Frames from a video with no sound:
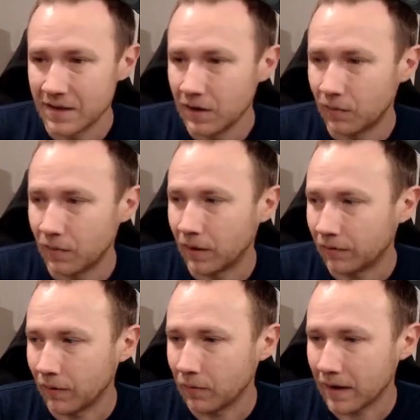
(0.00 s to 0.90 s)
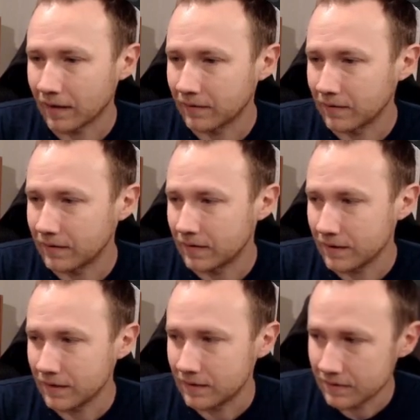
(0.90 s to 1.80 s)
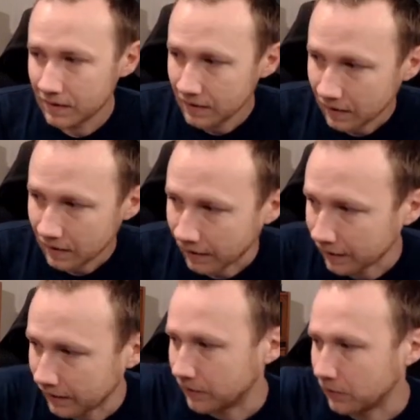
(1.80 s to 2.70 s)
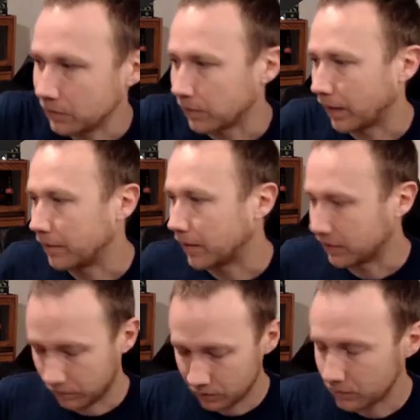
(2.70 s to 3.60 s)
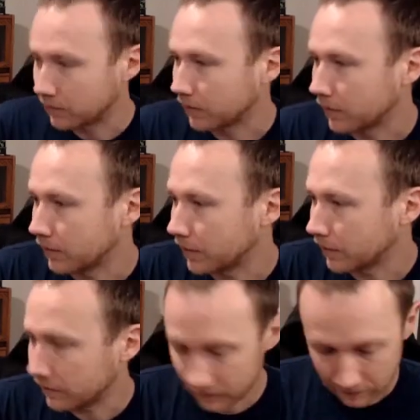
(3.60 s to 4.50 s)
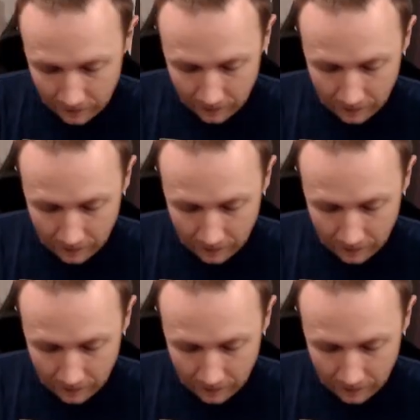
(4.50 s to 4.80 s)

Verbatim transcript: Well, if I want to access these keys, I can, behind my computer thing here, let's see,